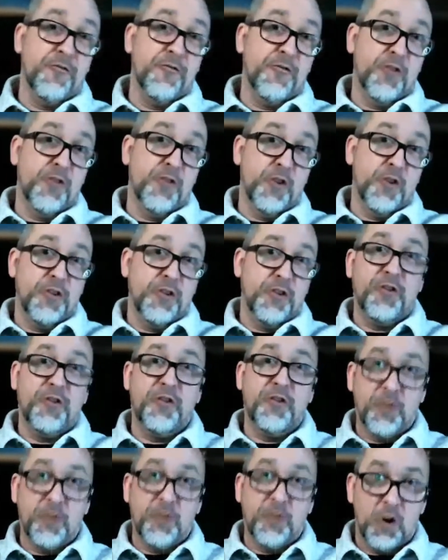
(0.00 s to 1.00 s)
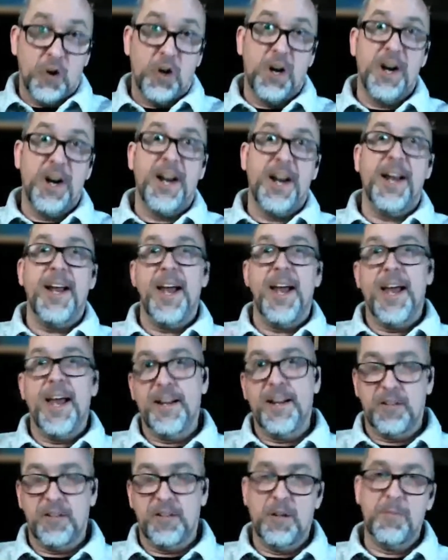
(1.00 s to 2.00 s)
full story.
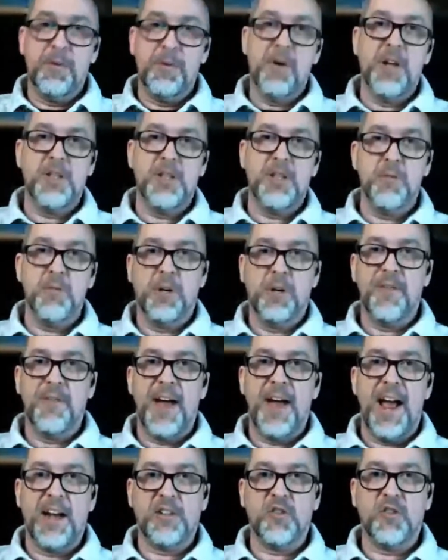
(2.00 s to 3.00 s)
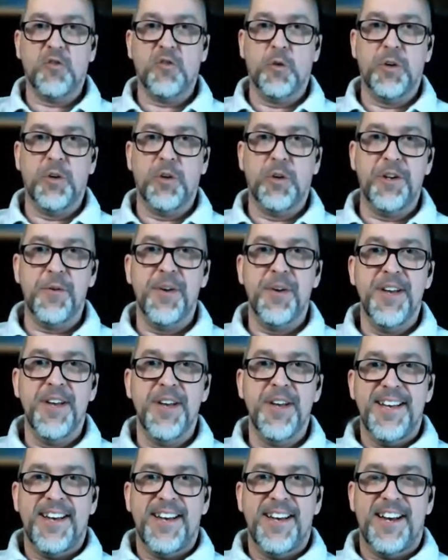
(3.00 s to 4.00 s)
And so let me write the book of Acts for you
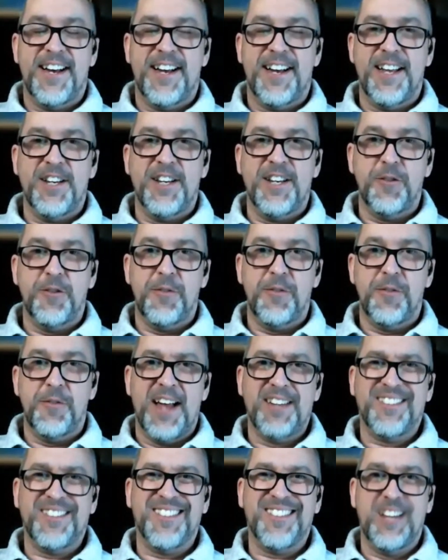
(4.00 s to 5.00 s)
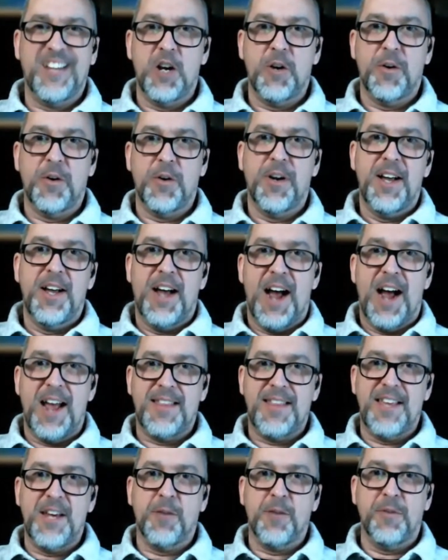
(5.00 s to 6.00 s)
and do that. So I
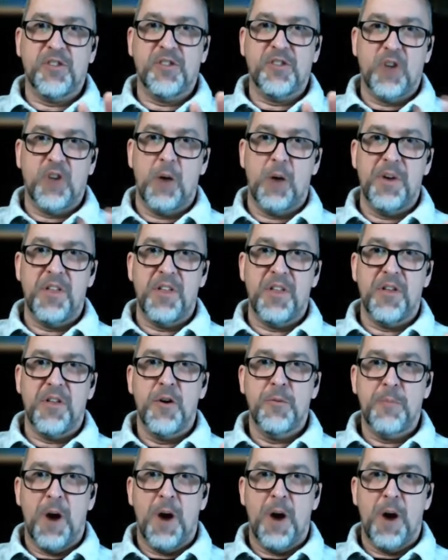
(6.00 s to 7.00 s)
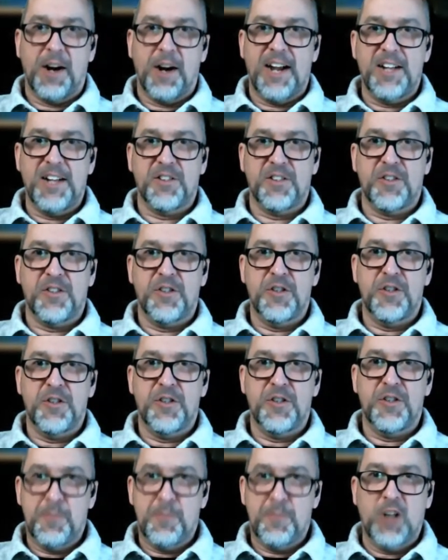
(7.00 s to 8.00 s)
think we start with Mark as the
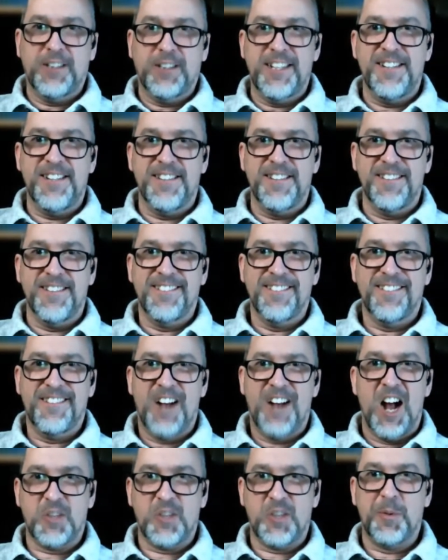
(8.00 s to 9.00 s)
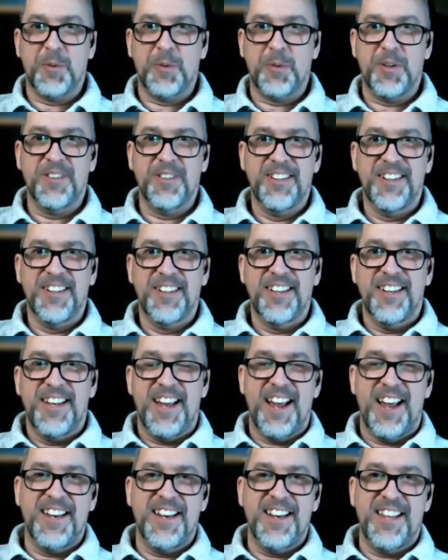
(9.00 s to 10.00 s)
Pauline gospel.
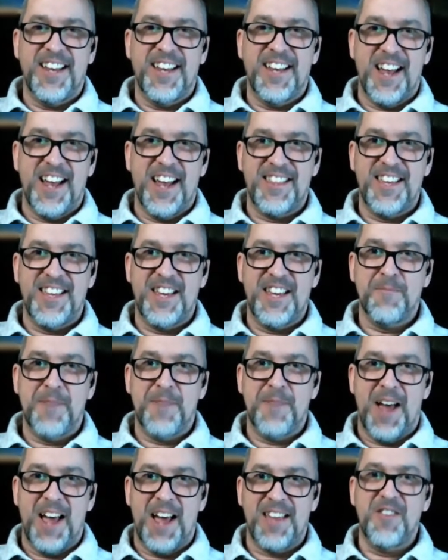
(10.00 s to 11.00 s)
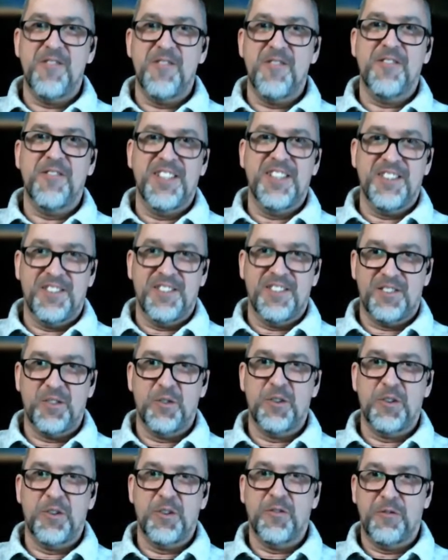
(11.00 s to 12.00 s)
And then I think Matthew is
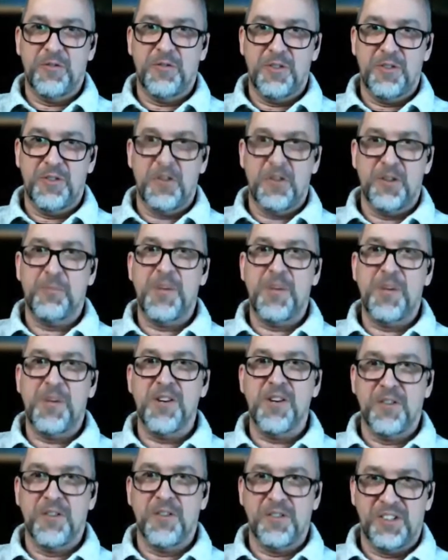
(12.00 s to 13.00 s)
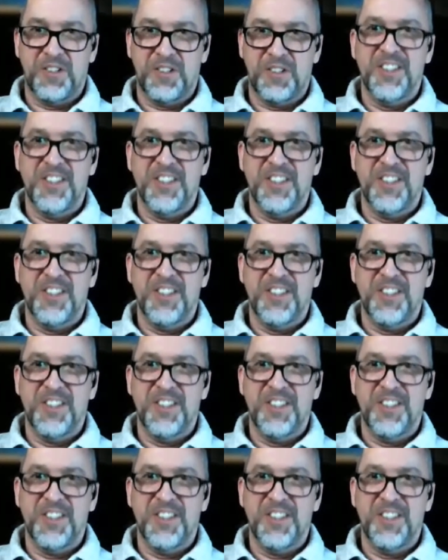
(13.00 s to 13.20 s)
sort of the Peter's